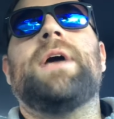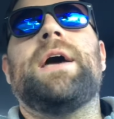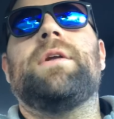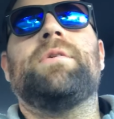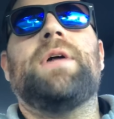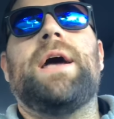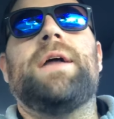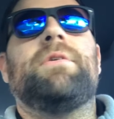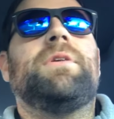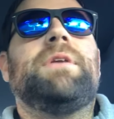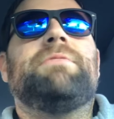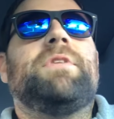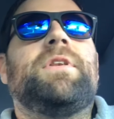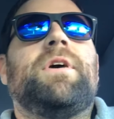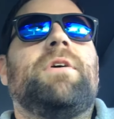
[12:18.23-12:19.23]
I don't I don't
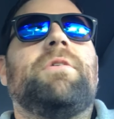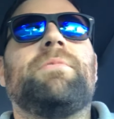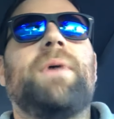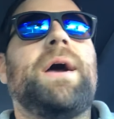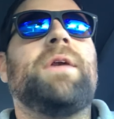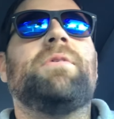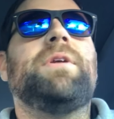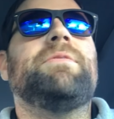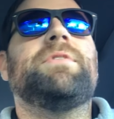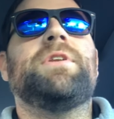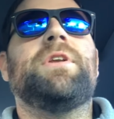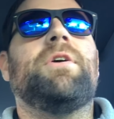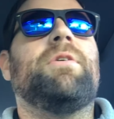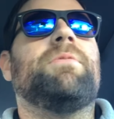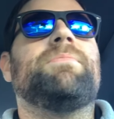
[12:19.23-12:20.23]
even know. I don't even
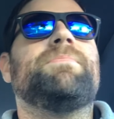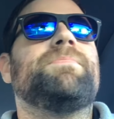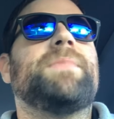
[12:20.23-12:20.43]
know.